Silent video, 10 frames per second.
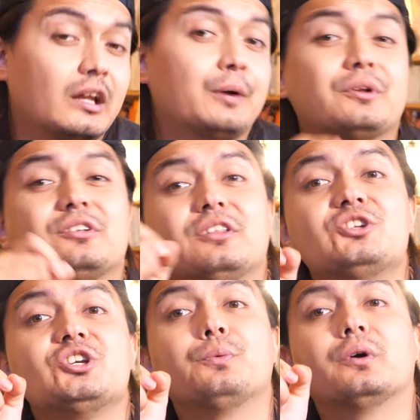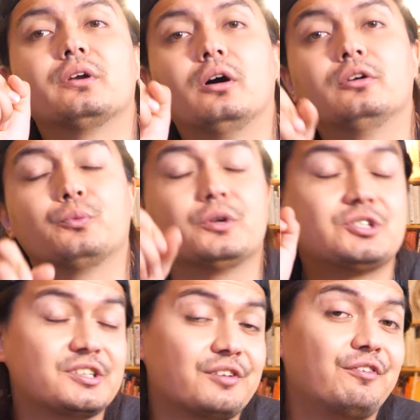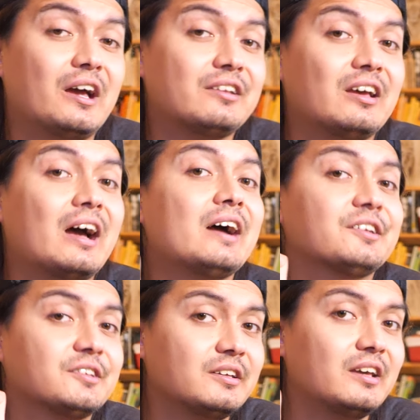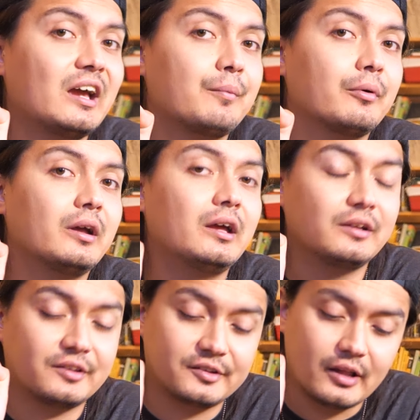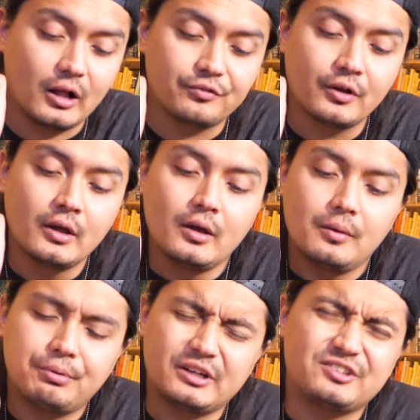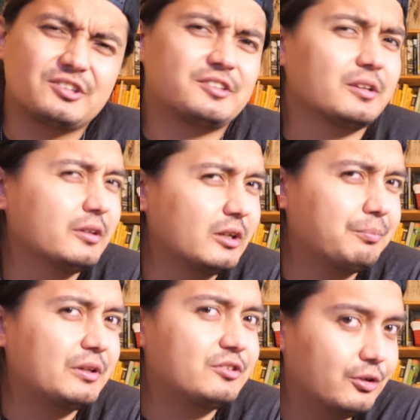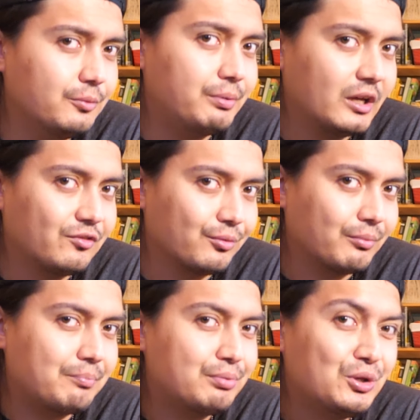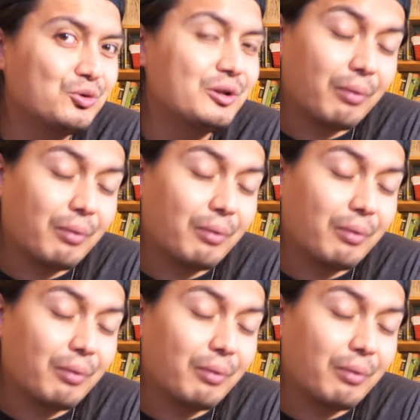Then I went to the G100, which is a fantastic camera in itself, but it's just a little bit too big for my puny